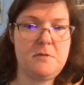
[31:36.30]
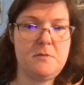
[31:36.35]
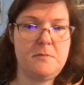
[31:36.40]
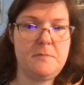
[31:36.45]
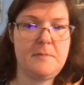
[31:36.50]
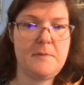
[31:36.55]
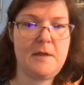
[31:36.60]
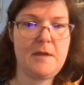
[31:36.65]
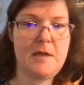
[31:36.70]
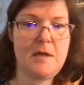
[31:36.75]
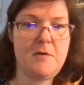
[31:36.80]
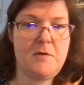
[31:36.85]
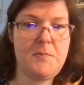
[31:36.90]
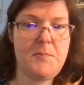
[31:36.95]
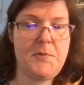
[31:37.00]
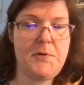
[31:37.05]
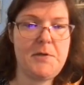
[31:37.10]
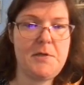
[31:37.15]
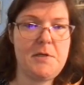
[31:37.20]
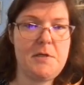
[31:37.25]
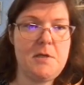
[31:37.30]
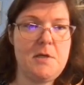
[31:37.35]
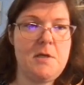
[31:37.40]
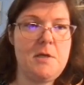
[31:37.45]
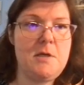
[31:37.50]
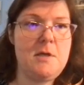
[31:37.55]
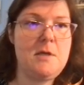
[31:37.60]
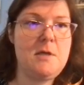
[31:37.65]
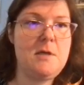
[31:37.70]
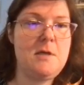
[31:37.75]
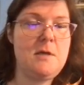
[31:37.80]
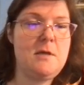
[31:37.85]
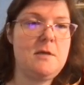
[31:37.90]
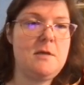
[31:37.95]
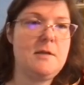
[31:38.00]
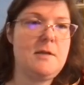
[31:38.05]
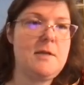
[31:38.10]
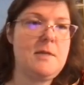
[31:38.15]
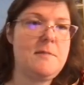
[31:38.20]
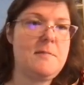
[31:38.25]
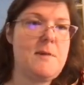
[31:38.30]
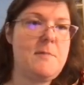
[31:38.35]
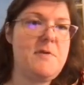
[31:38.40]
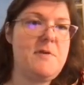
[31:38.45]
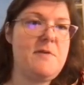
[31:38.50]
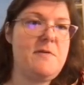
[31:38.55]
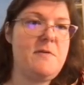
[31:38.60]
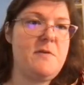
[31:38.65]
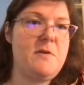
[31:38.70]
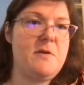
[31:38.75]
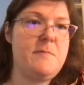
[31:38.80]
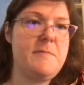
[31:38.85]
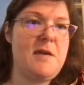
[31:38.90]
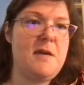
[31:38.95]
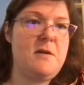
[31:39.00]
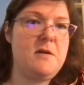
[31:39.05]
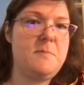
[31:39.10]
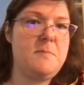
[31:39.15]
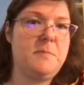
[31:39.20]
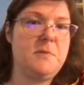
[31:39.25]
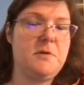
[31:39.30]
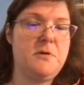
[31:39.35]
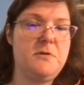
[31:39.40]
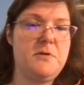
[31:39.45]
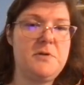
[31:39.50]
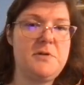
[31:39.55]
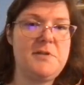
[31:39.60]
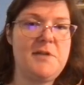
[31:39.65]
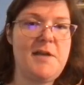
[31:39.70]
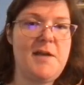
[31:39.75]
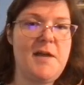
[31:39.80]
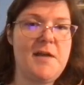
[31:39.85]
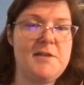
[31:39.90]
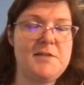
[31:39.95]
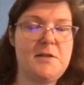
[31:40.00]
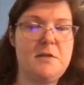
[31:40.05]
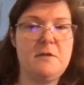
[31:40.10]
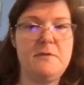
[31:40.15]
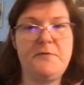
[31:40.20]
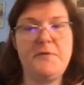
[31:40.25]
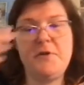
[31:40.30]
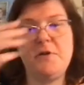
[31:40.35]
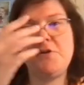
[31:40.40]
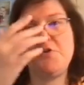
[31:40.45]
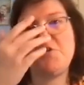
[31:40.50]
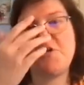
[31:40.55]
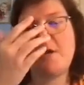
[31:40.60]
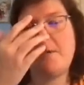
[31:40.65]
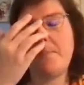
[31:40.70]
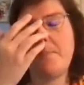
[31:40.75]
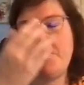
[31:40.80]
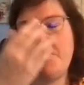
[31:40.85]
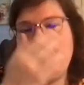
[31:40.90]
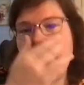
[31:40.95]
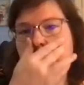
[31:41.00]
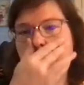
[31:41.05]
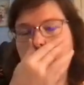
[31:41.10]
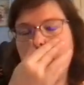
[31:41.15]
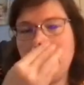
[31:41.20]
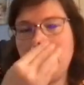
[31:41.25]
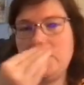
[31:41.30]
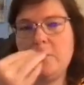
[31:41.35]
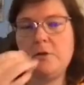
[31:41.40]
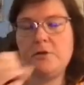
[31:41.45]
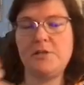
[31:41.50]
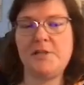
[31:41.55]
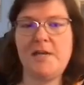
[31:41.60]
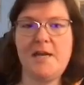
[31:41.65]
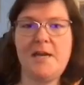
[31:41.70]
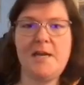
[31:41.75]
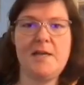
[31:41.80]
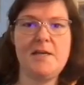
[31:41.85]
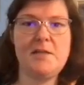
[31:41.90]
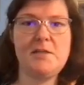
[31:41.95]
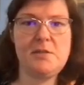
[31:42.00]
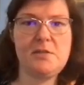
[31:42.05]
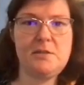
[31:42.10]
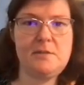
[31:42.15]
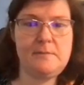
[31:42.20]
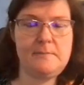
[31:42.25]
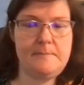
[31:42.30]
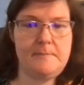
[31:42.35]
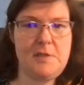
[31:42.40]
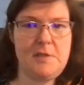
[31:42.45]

Like I would put like maybe you can blur the text. I know in Photoshop you can blur text.